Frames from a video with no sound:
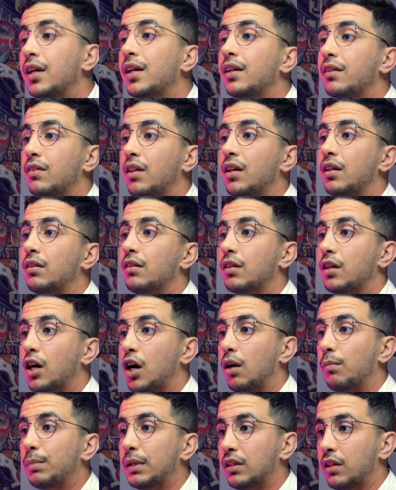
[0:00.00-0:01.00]
Then
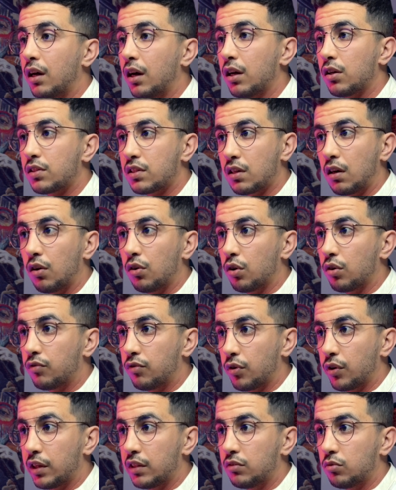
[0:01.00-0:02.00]
copy the hex color
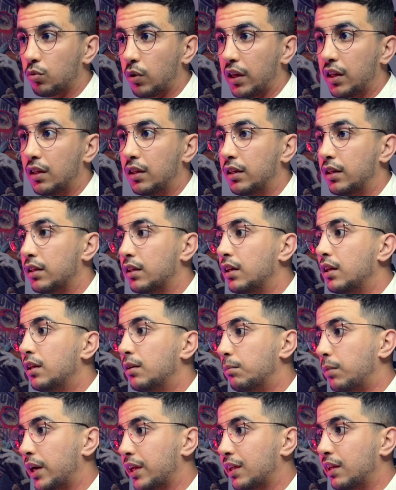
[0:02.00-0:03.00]
for it right here
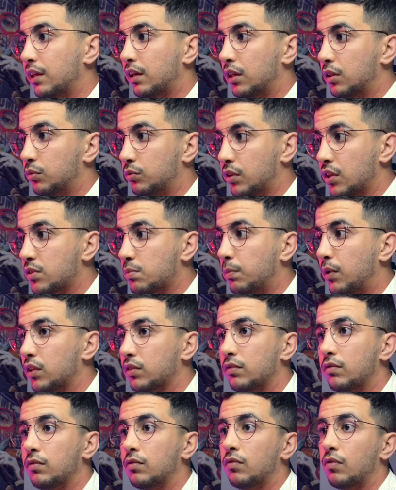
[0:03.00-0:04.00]
by clicking on this
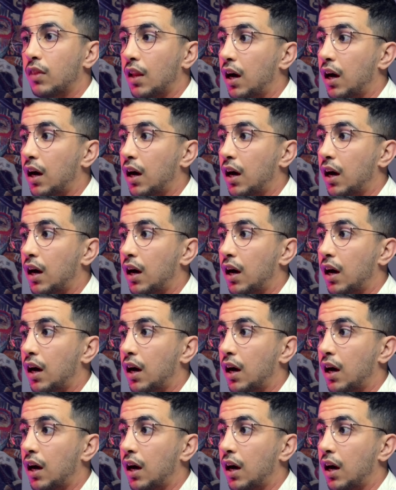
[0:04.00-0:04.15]
button.